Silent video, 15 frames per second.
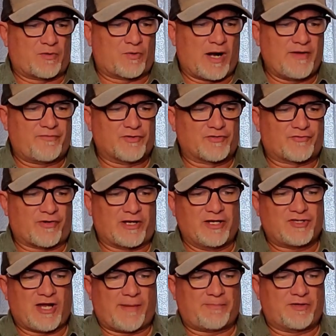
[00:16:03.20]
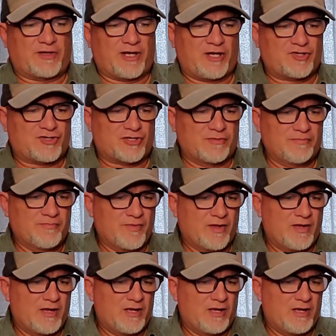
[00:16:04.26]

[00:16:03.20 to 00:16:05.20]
rifles for each application,